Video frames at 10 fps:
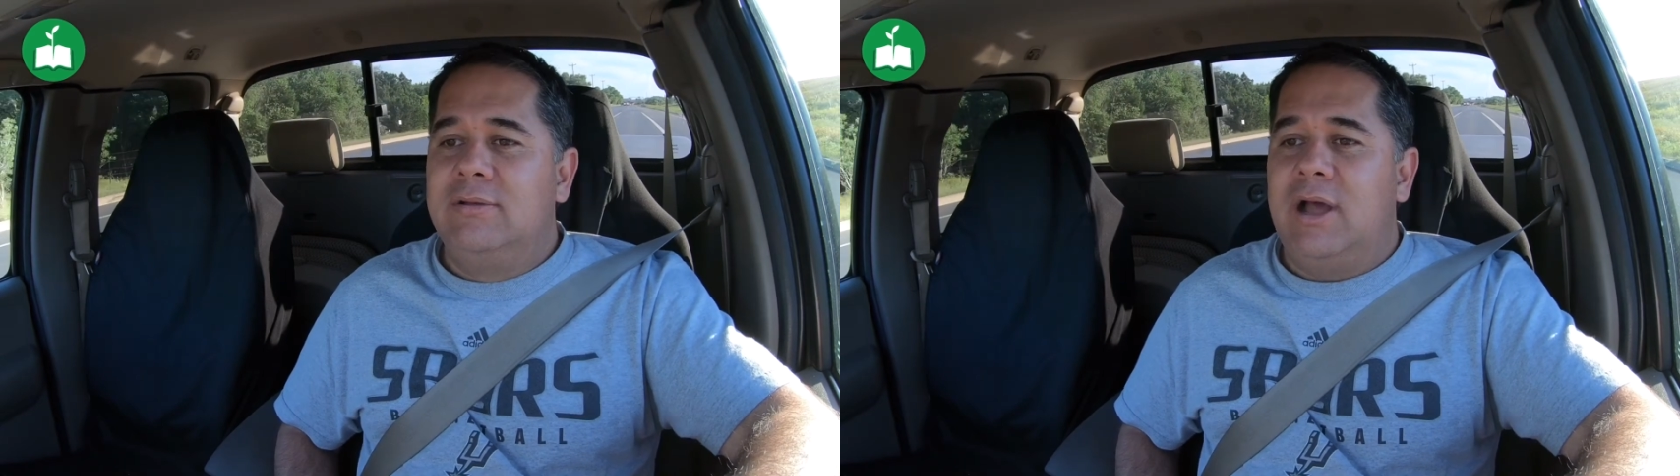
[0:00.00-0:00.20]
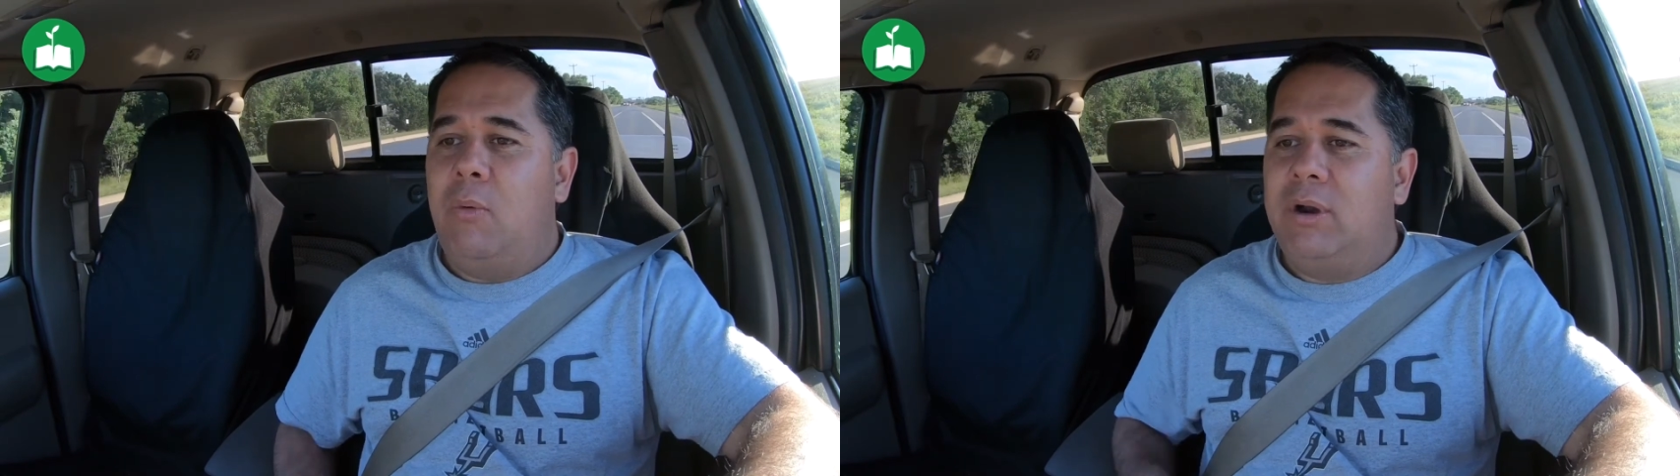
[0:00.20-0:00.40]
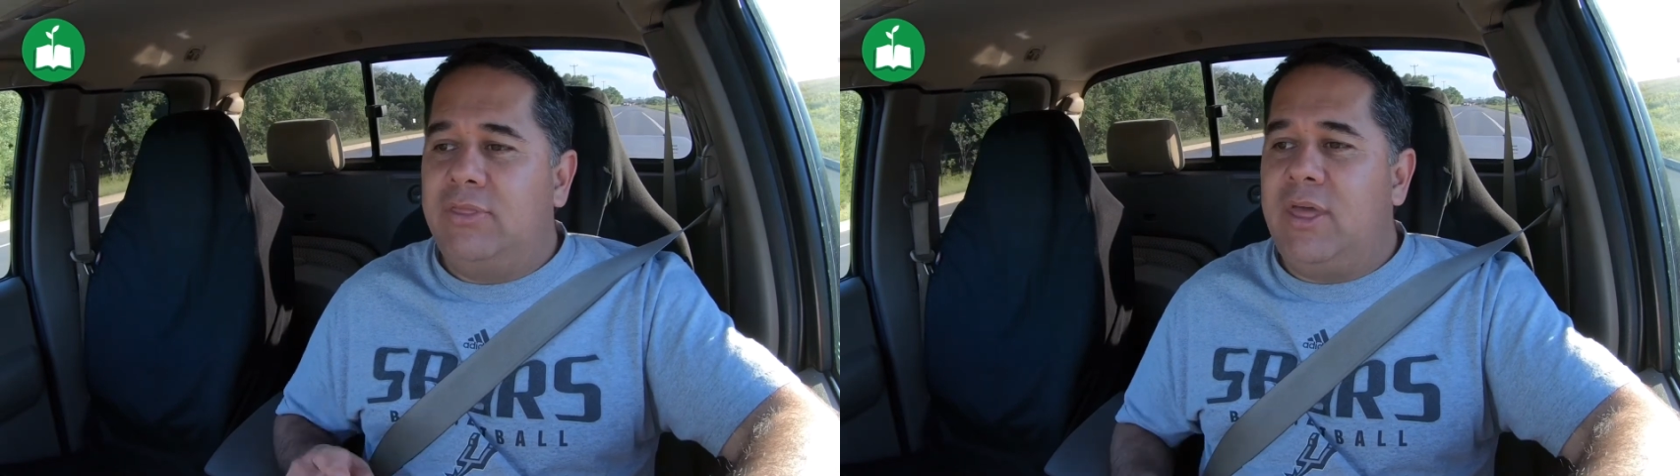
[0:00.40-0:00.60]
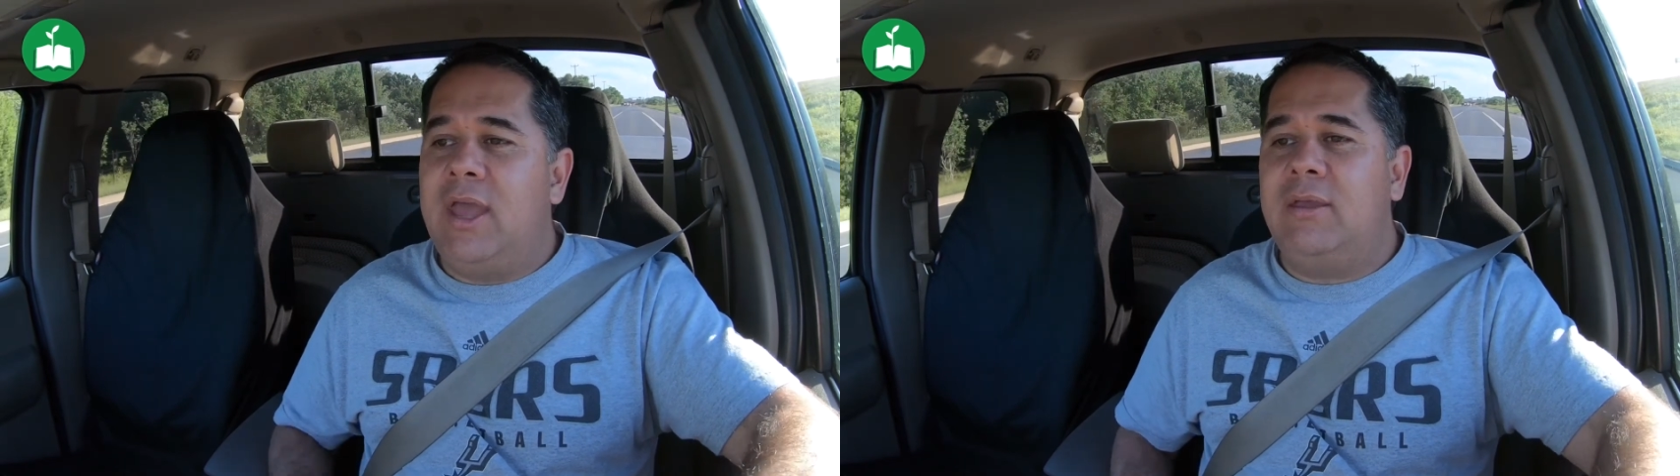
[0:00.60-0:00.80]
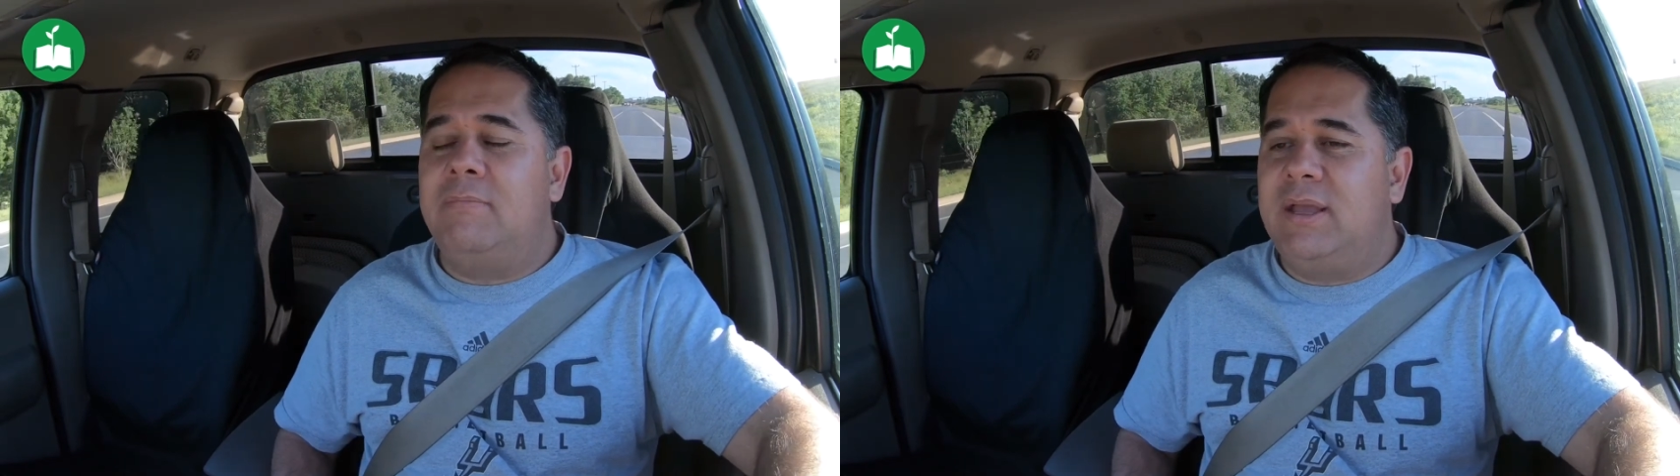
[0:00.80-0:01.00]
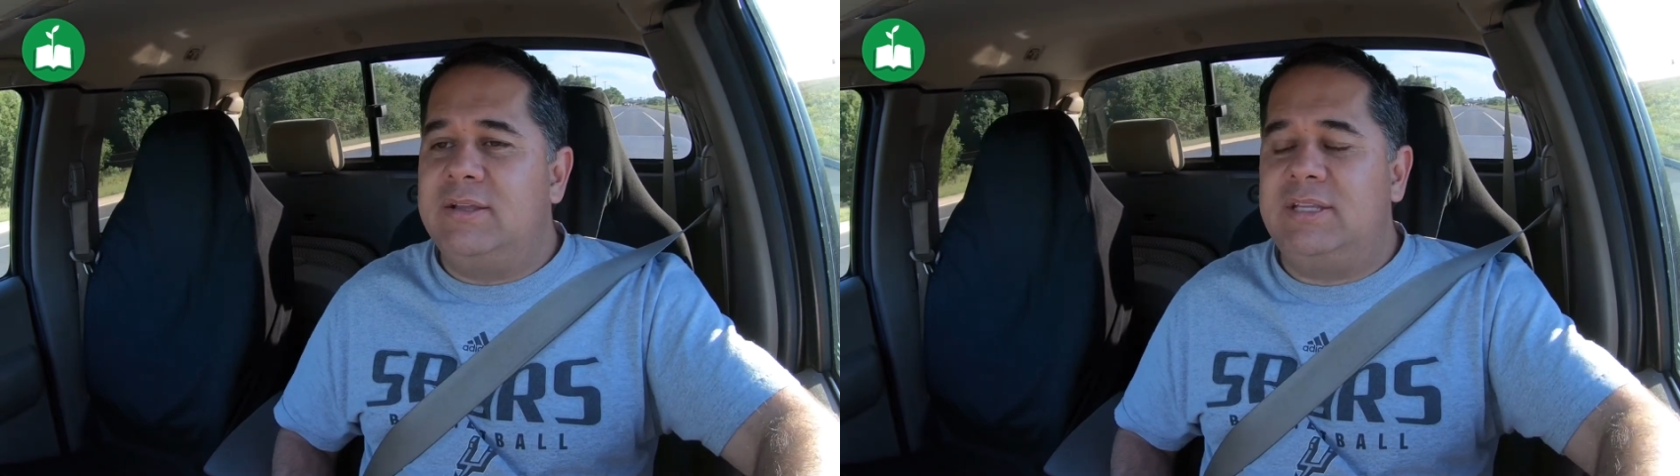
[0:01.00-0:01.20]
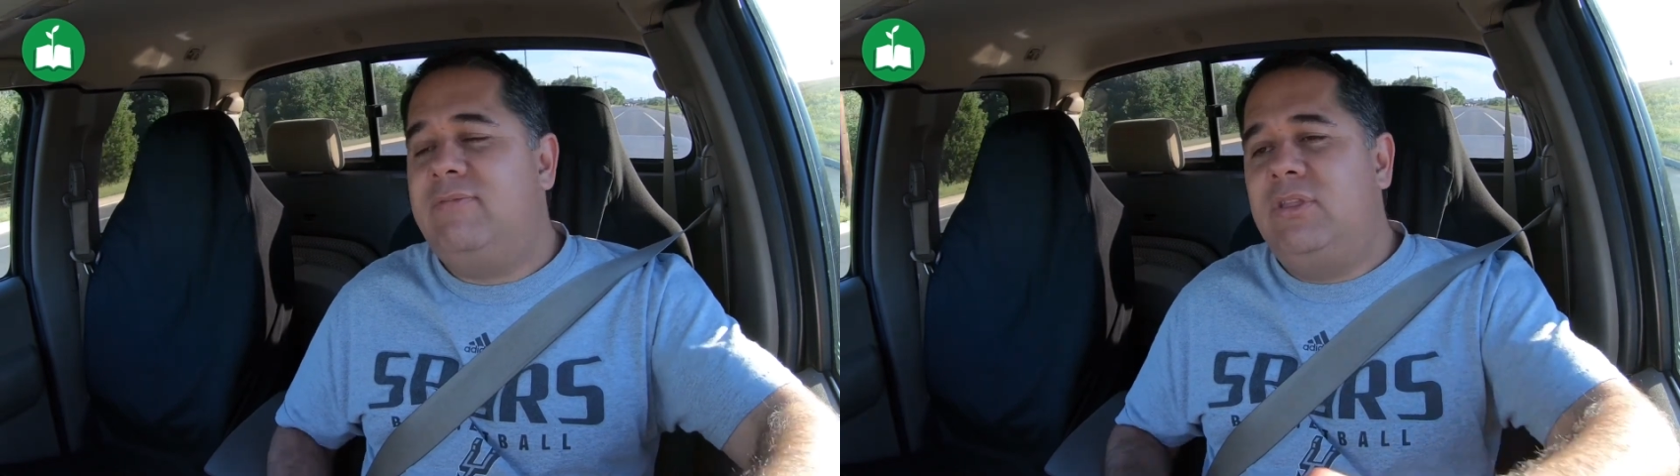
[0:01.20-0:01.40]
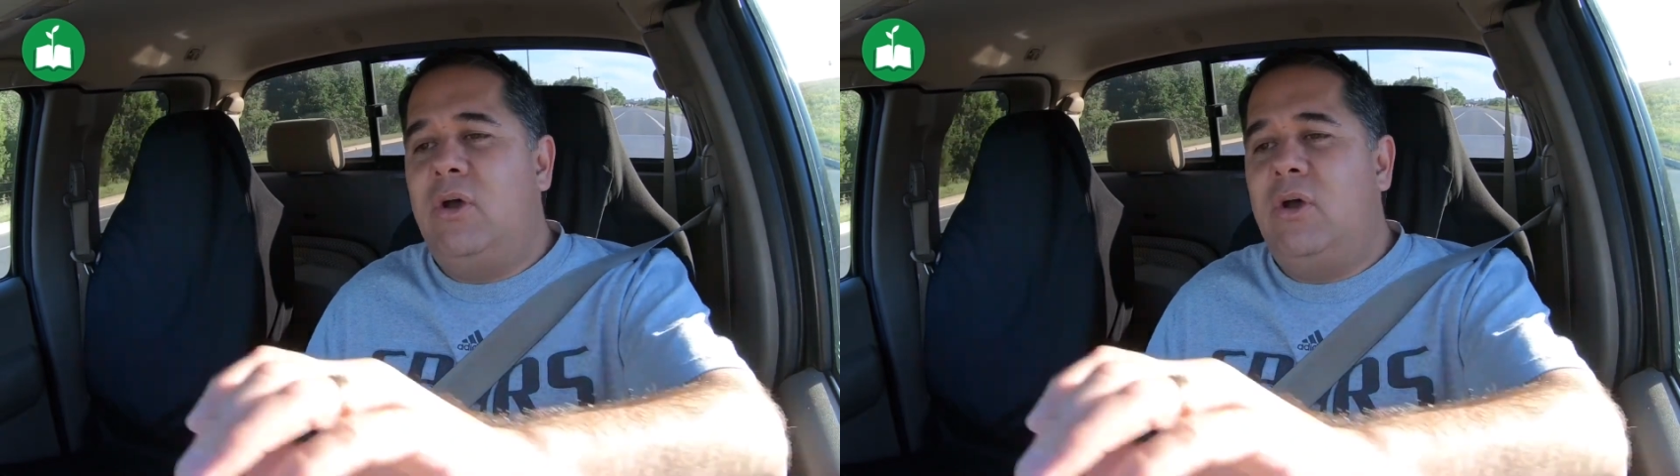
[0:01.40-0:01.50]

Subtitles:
I want to thank him because even